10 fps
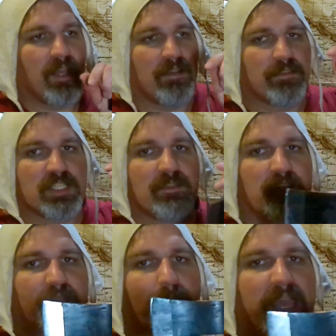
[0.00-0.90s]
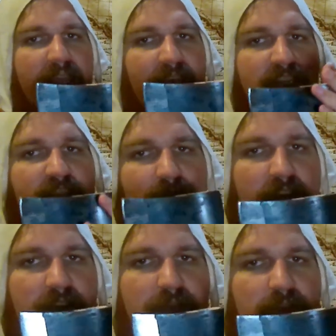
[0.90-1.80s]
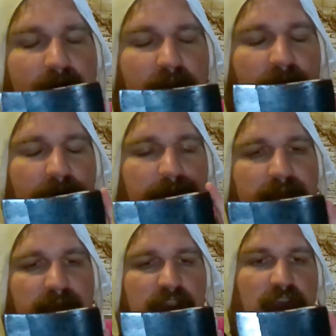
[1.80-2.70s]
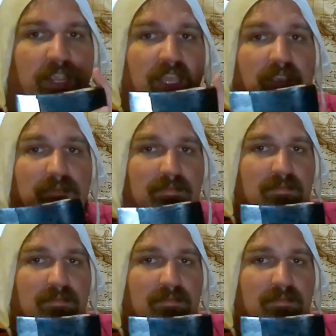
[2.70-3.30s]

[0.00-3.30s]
First of all, the back end is great for striking.